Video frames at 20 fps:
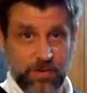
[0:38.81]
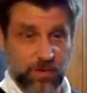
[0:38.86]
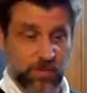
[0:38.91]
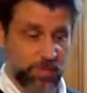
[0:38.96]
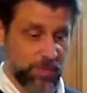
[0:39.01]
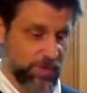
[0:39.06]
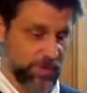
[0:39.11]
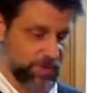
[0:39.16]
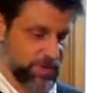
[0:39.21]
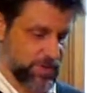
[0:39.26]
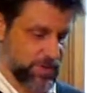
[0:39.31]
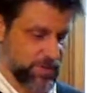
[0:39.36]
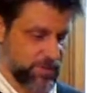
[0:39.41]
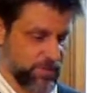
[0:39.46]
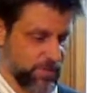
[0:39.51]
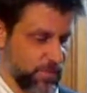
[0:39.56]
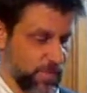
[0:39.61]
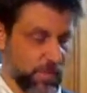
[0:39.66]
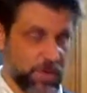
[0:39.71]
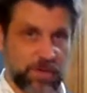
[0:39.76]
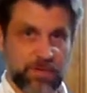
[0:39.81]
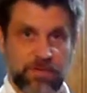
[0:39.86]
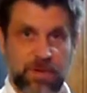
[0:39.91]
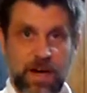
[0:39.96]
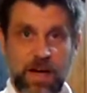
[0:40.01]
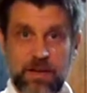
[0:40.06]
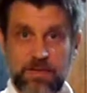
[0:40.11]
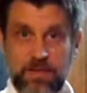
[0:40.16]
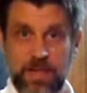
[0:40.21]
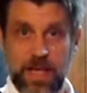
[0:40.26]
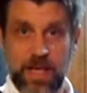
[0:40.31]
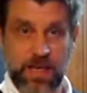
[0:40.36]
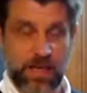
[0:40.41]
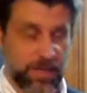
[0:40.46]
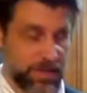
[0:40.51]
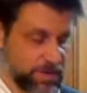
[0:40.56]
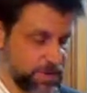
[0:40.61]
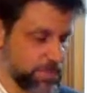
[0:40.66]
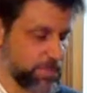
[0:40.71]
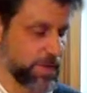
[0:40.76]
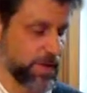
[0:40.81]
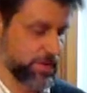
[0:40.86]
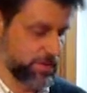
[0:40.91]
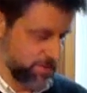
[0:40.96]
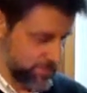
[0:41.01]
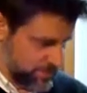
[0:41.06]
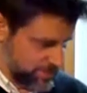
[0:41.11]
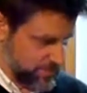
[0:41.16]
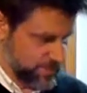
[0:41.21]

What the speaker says: almost 45 days, but